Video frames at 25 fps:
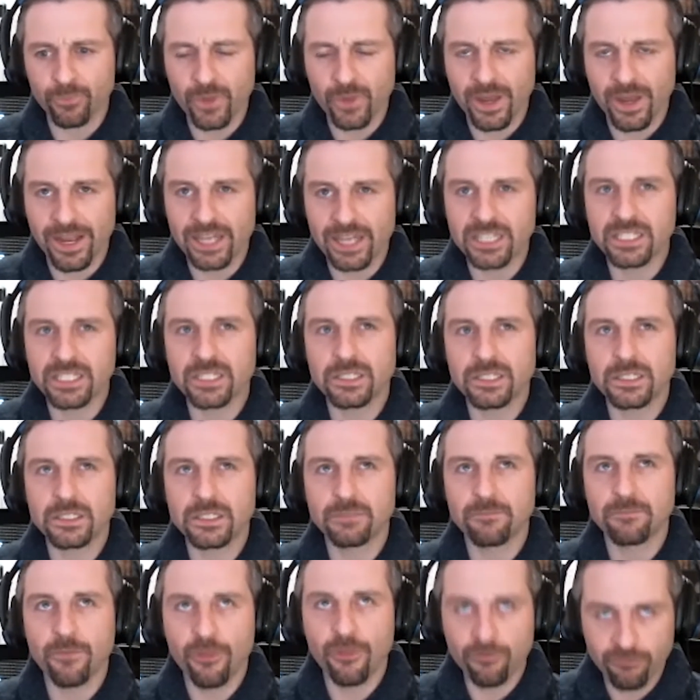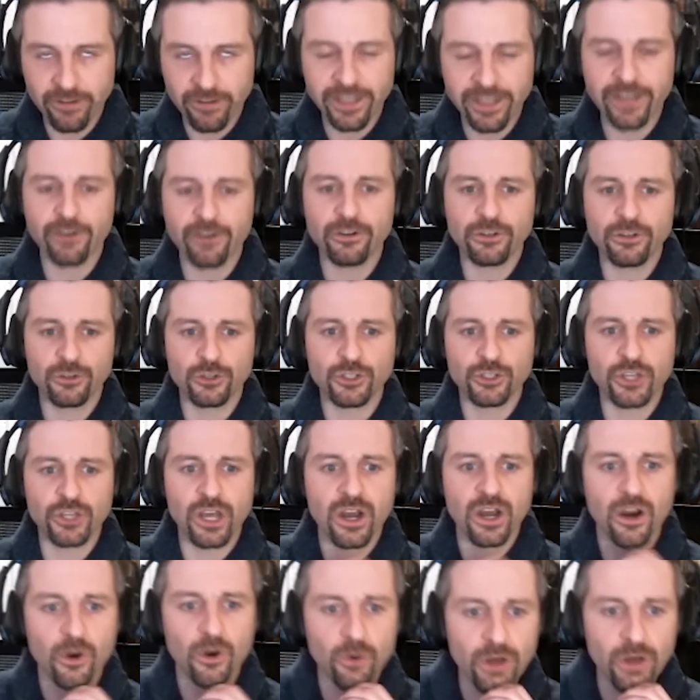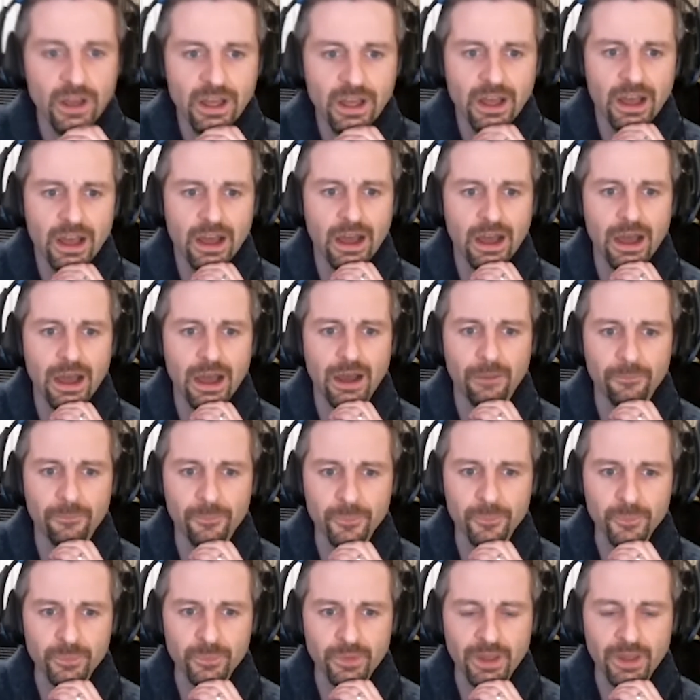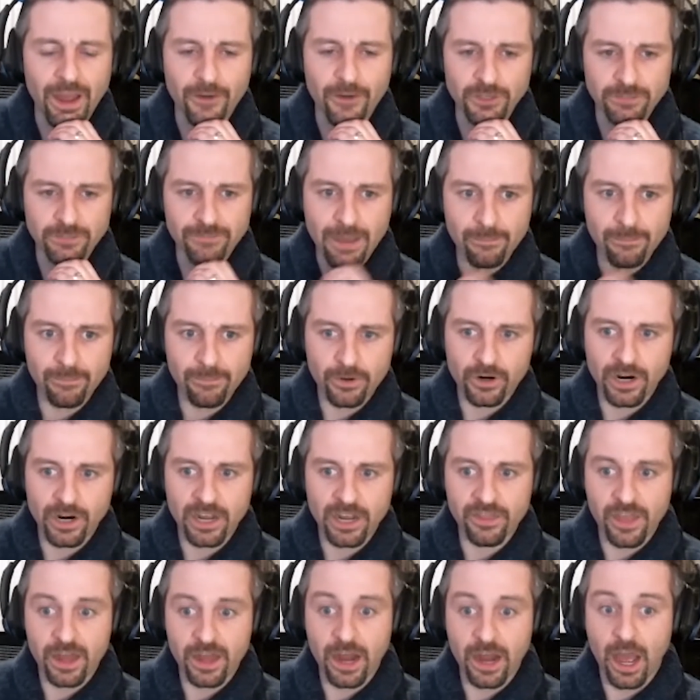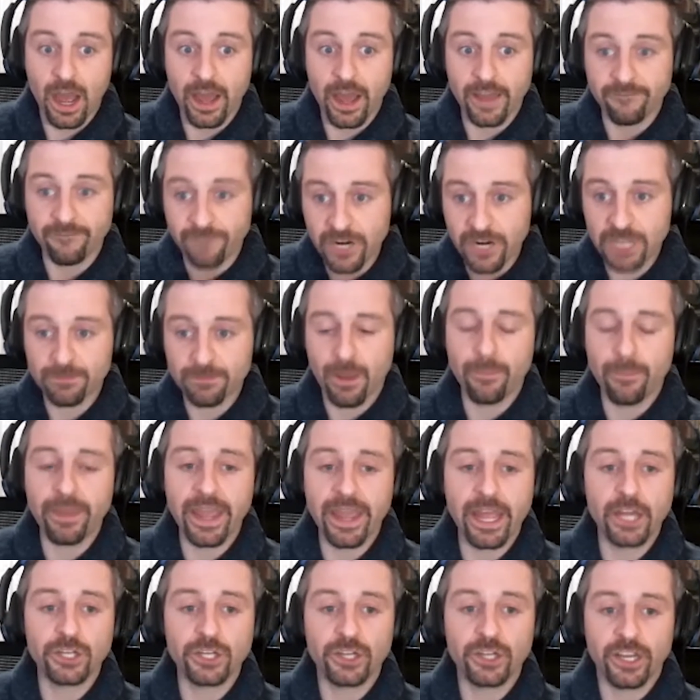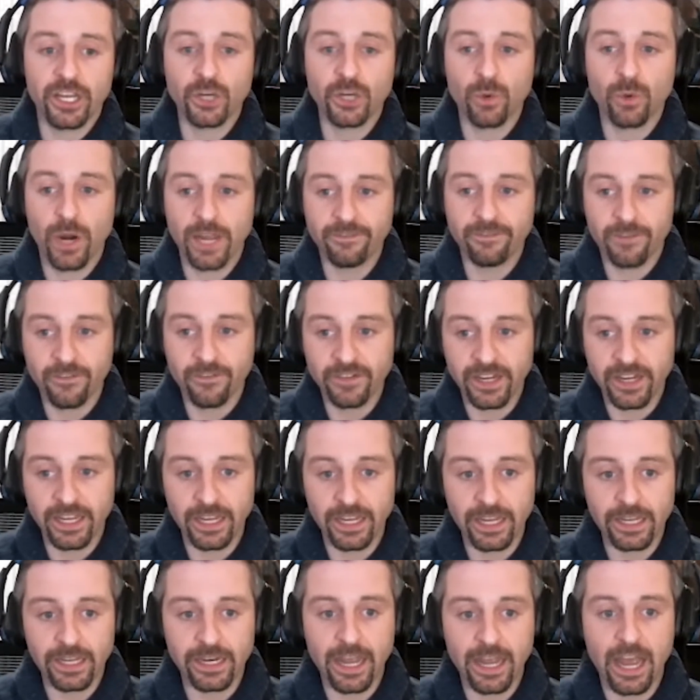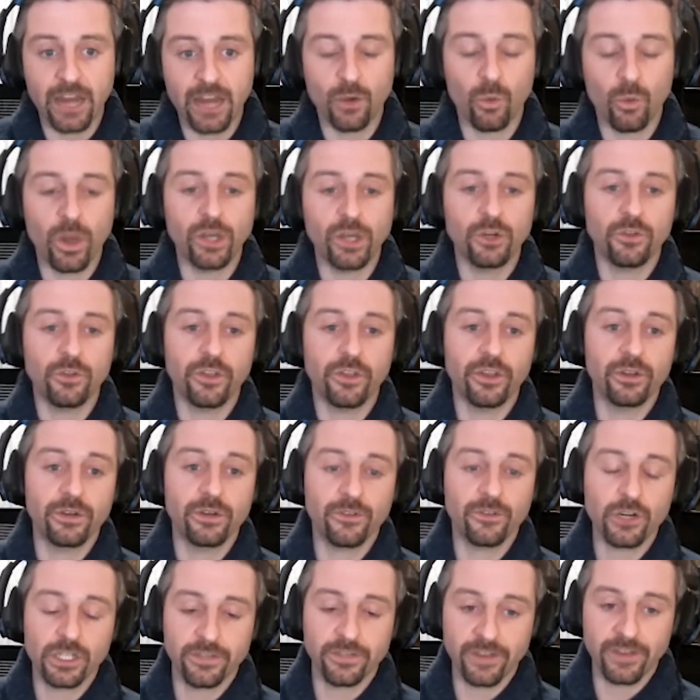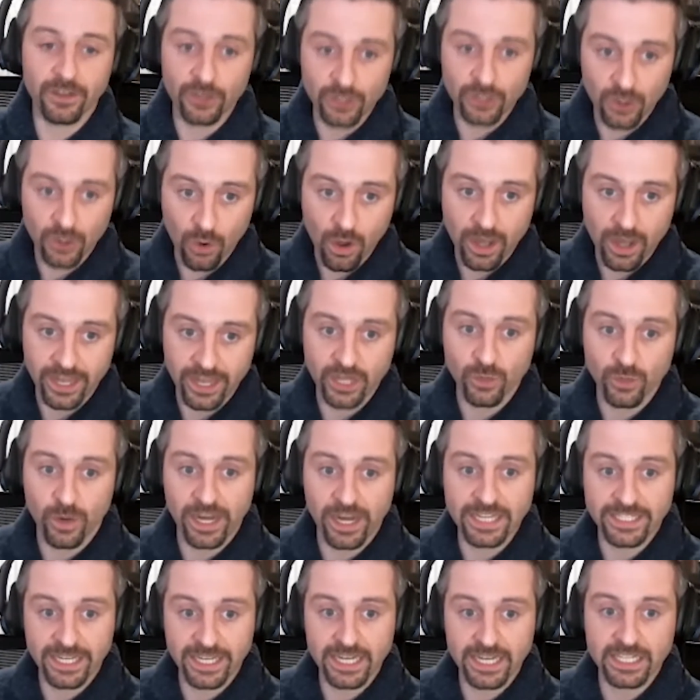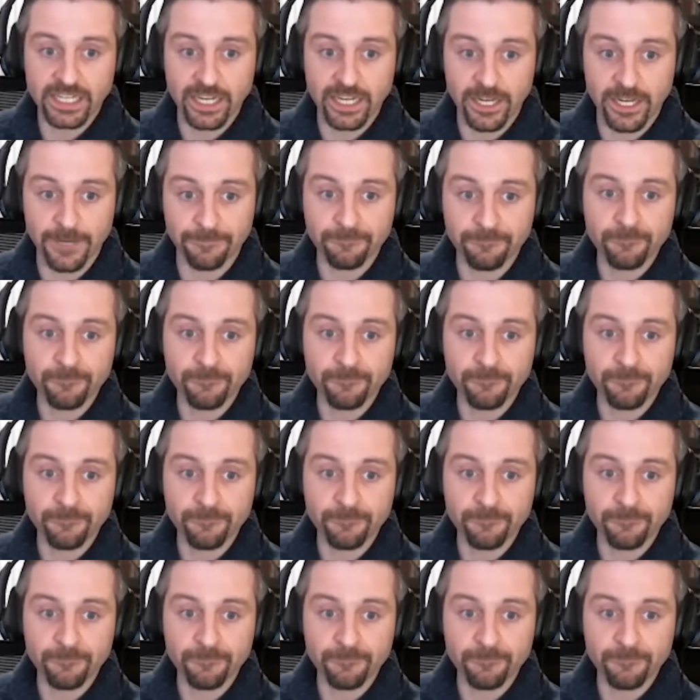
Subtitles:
guess 3 years or so, I was a member, and then I finished my PhD in 2015 and went to the University of Illinois in 2016,